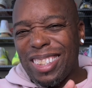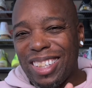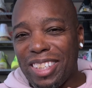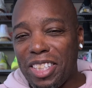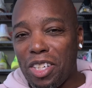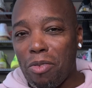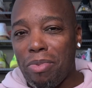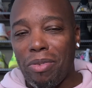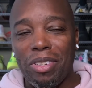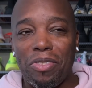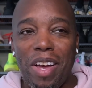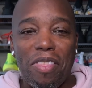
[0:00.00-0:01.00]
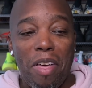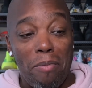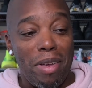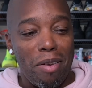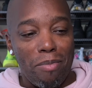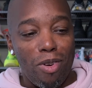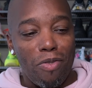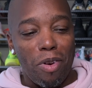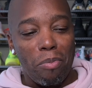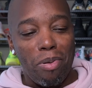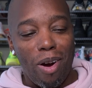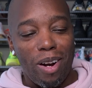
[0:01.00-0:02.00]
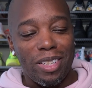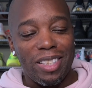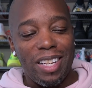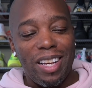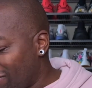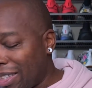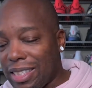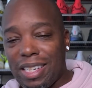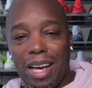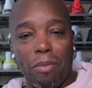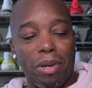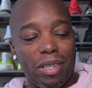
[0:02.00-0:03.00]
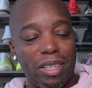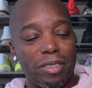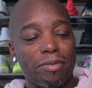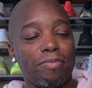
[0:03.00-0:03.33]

a little bit when you've got that many moving parts. It's not a big deal,